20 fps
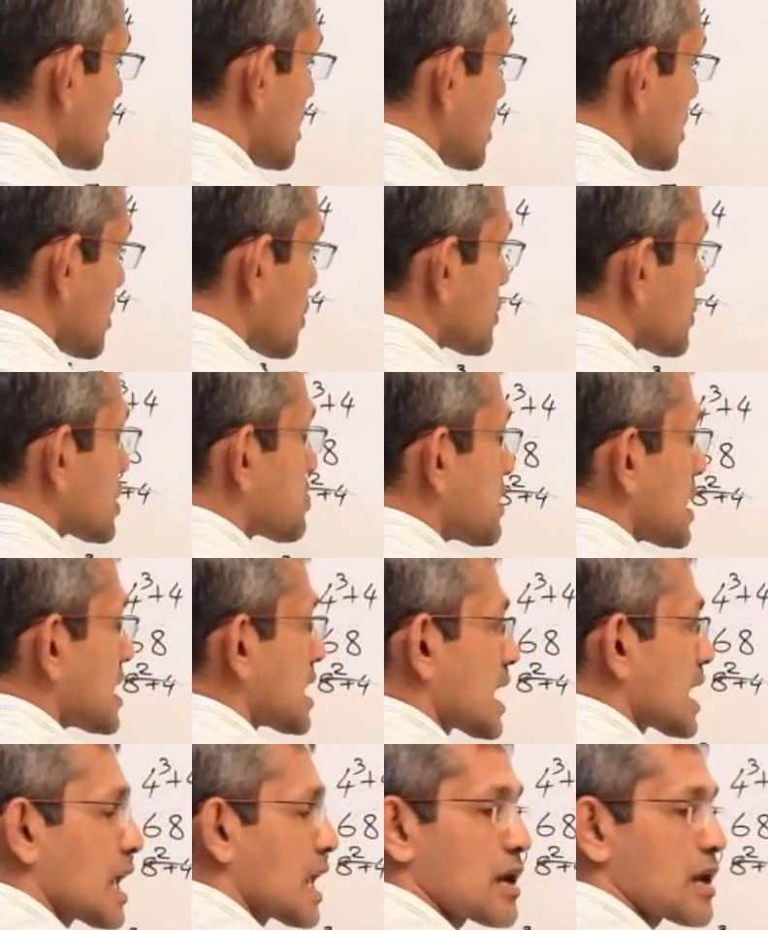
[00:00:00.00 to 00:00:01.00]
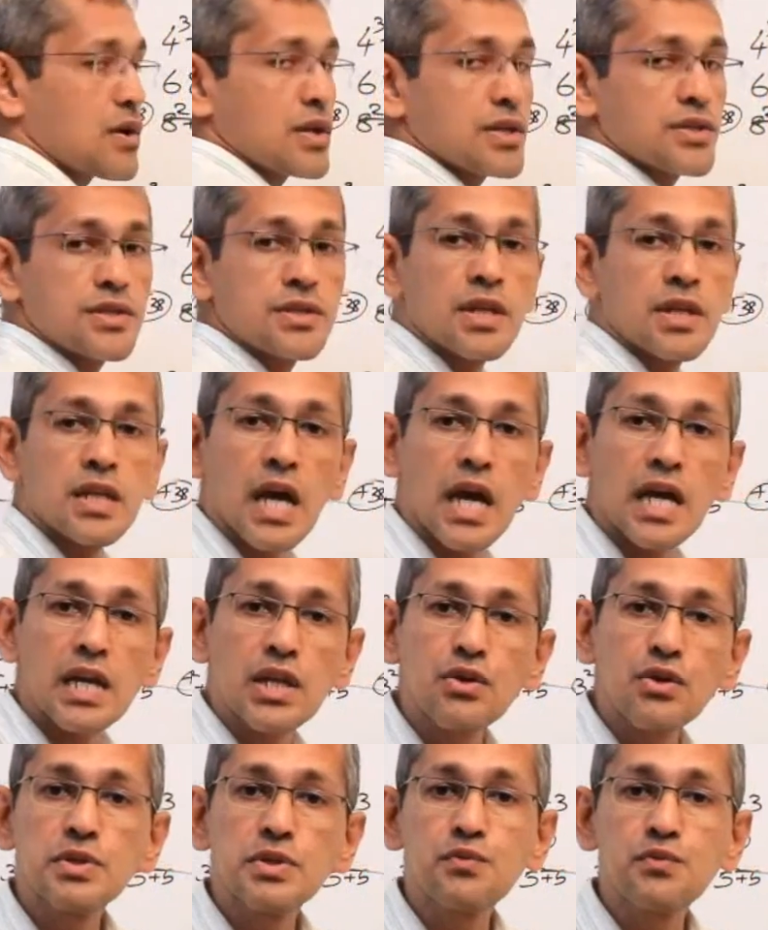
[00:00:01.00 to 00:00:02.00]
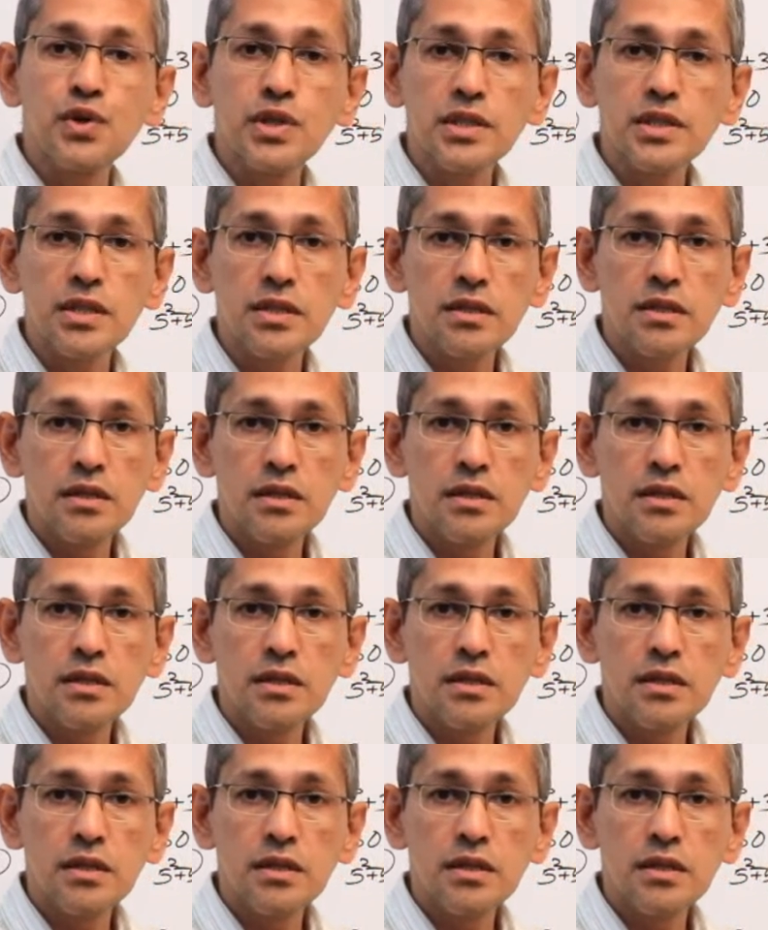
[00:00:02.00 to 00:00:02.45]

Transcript: Do this mental calculation. 9 cube is what?